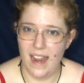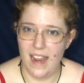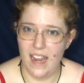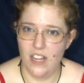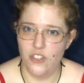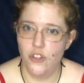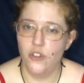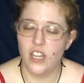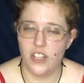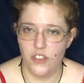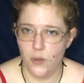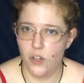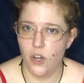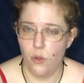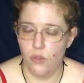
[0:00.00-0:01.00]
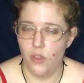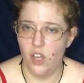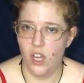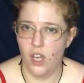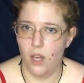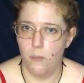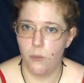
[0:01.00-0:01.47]
and you get
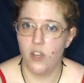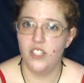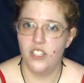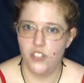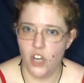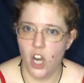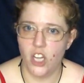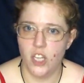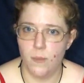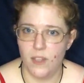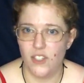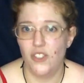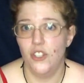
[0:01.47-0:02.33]
the printed document.